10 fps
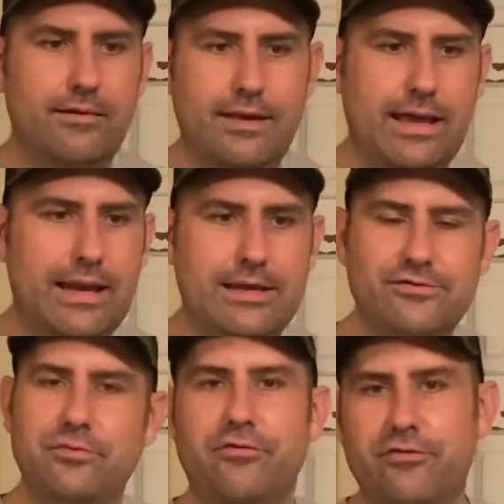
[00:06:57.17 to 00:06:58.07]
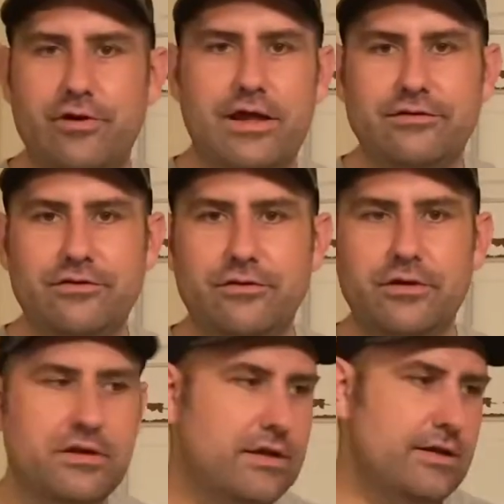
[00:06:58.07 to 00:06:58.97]
And I just prefer not to do it.
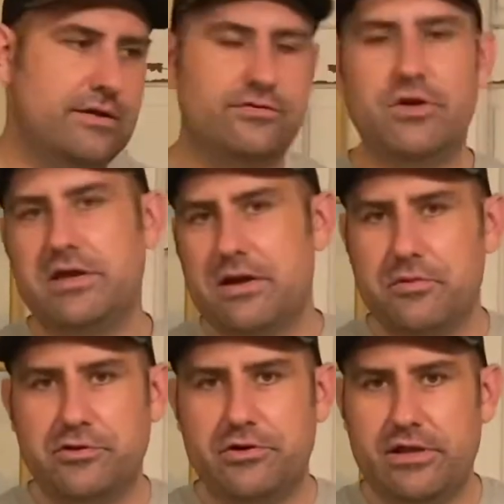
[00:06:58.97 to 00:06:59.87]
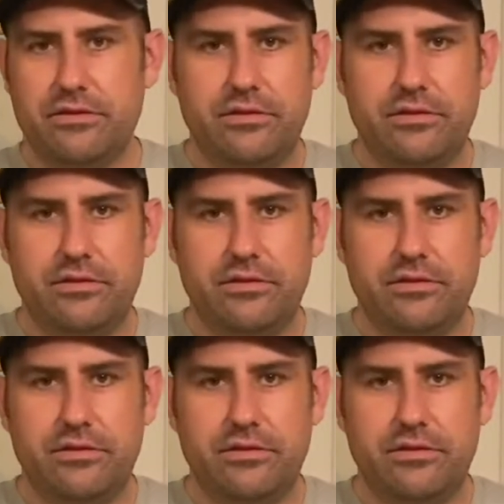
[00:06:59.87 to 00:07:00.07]
So I come underneath.